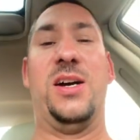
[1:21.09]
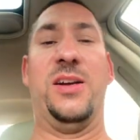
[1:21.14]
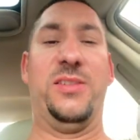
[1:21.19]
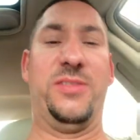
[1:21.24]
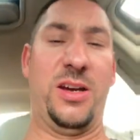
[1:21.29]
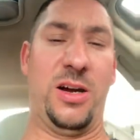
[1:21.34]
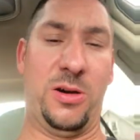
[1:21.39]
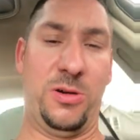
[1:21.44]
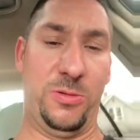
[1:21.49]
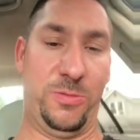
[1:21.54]

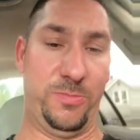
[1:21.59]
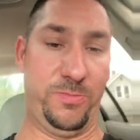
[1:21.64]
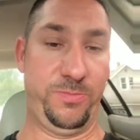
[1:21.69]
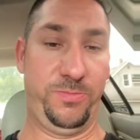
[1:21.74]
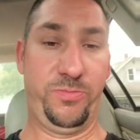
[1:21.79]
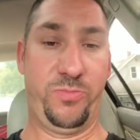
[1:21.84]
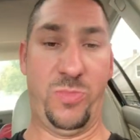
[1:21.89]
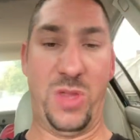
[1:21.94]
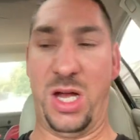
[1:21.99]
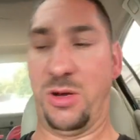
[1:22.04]
So
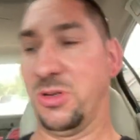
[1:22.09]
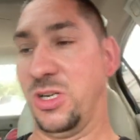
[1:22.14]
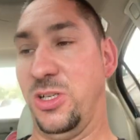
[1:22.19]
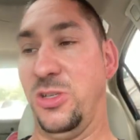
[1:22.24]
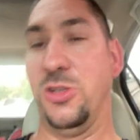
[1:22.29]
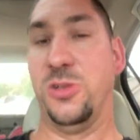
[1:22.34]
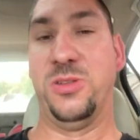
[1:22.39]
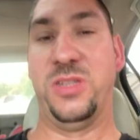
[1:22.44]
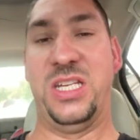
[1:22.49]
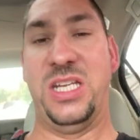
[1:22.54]
I'm gonna
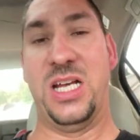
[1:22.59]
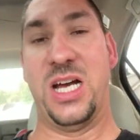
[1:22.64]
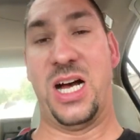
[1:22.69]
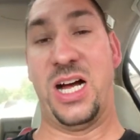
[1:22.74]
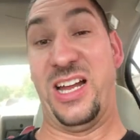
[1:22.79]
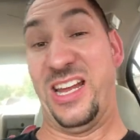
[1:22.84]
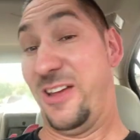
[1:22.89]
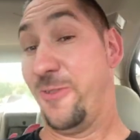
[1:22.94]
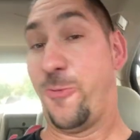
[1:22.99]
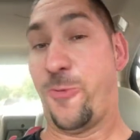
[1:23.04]
do the
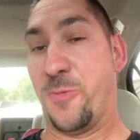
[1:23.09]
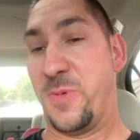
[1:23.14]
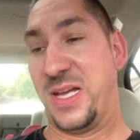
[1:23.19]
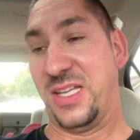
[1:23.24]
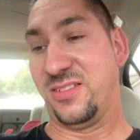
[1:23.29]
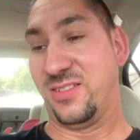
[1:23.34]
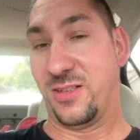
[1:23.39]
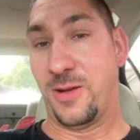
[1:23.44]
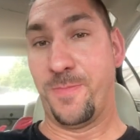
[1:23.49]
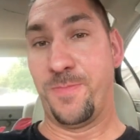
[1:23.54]
uh,
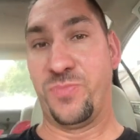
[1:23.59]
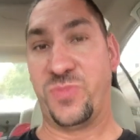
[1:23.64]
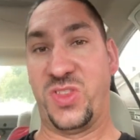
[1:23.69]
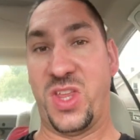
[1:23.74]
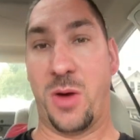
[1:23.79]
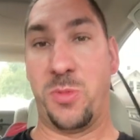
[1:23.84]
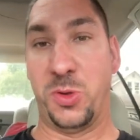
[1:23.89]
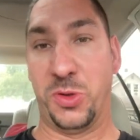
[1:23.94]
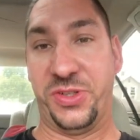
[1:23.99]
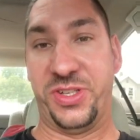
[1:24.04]
infamous
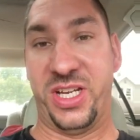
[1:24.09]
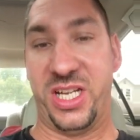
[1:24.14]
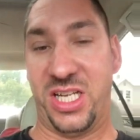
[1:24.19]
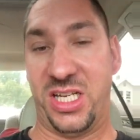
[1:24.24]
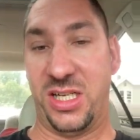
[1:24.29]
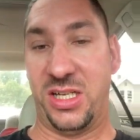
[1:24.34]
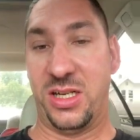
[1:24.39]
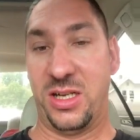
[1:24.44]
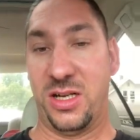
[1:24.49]
double din